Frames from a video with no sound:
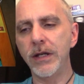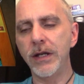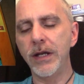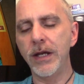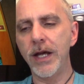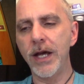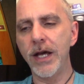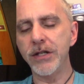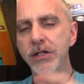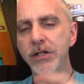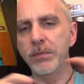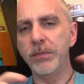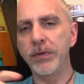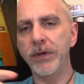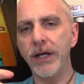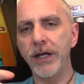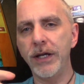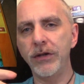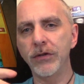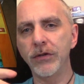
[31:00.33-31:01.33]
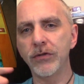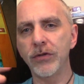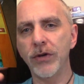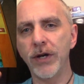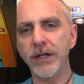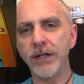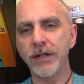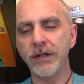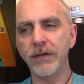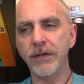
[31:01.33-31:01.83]
as you play, you're
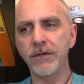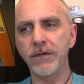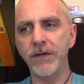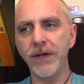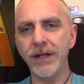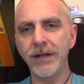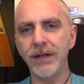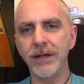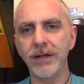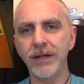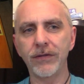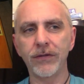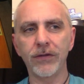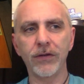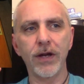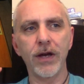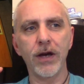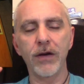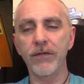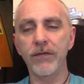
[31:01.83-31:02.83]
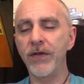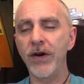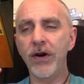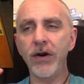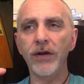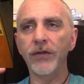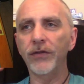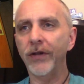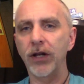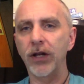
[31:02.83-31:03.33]
trying to defeat these
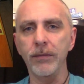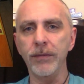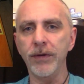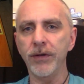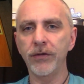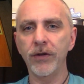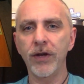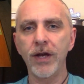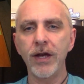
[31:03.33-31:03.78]
various elements.